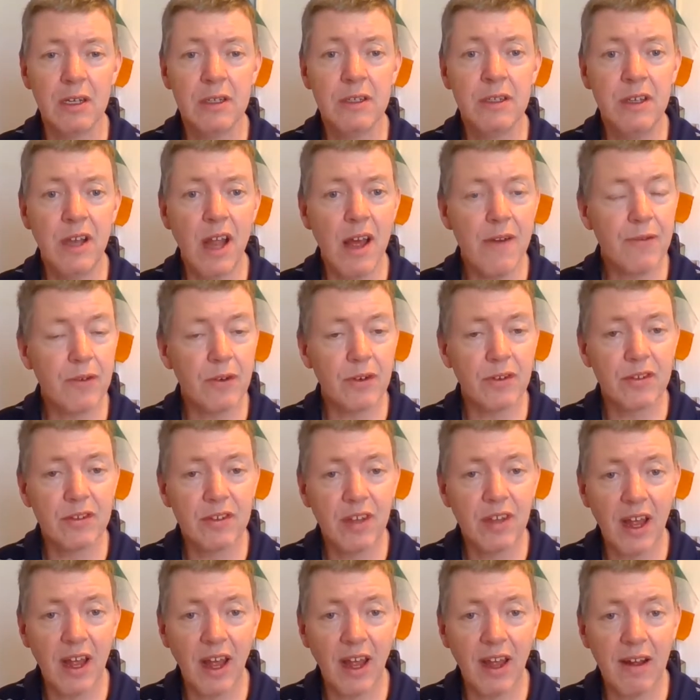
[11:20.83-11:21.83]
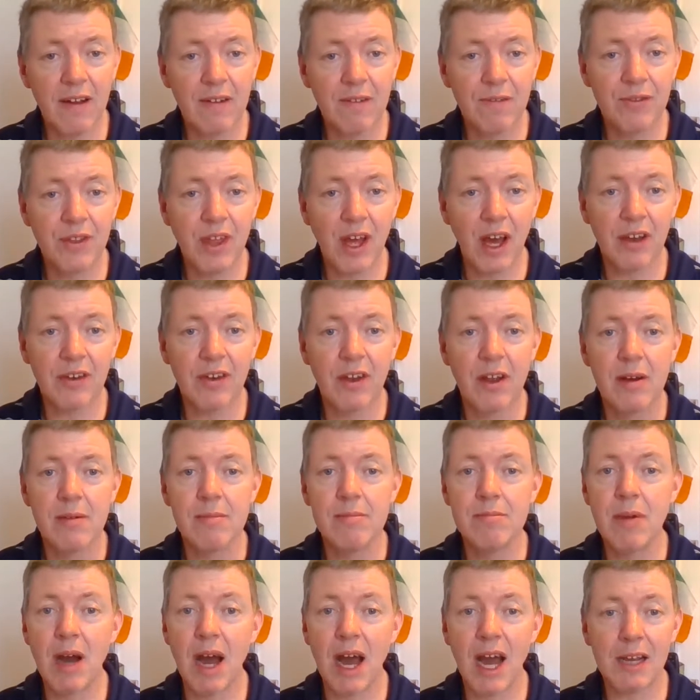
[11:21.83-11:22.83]
never say that
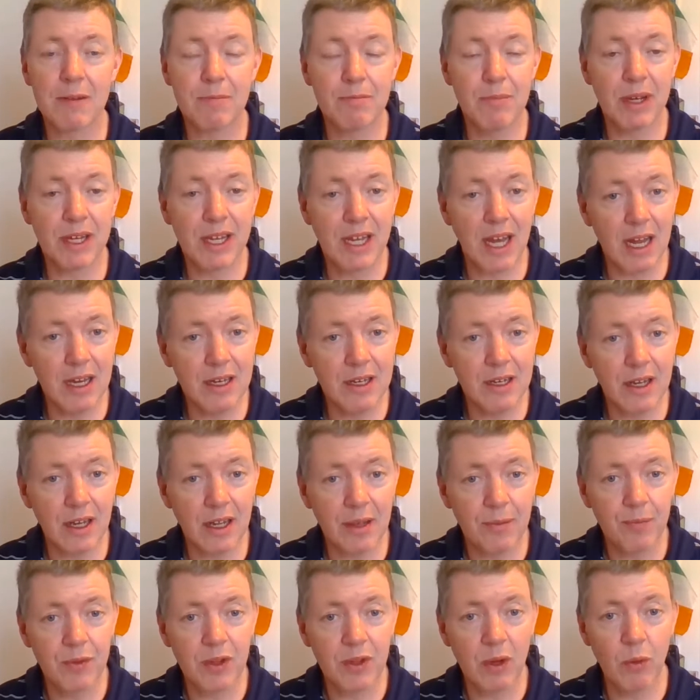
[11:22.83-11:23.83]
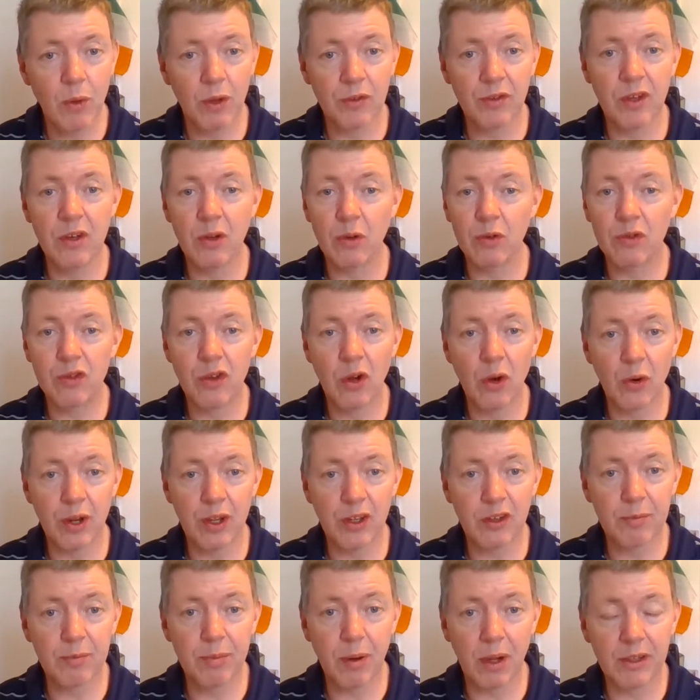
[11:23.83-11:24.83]
Mahatma Gandhi was a
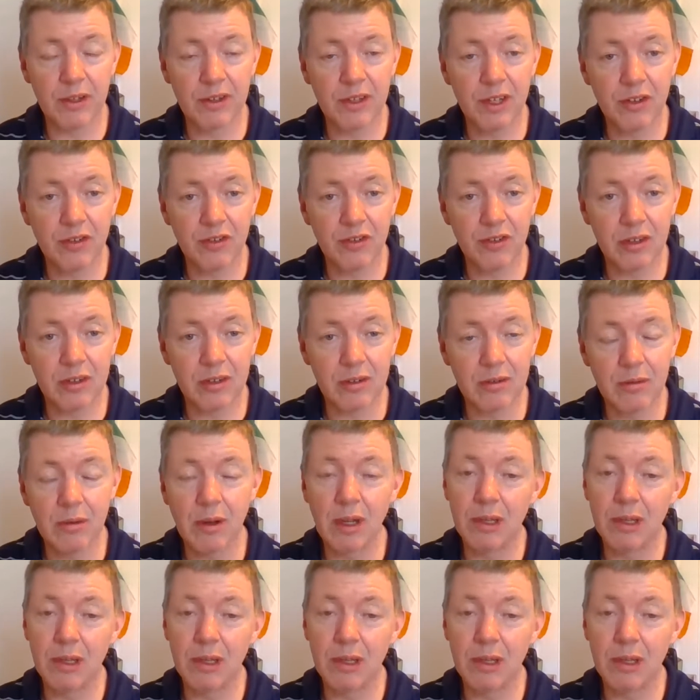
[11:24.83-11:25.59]
notorious politician.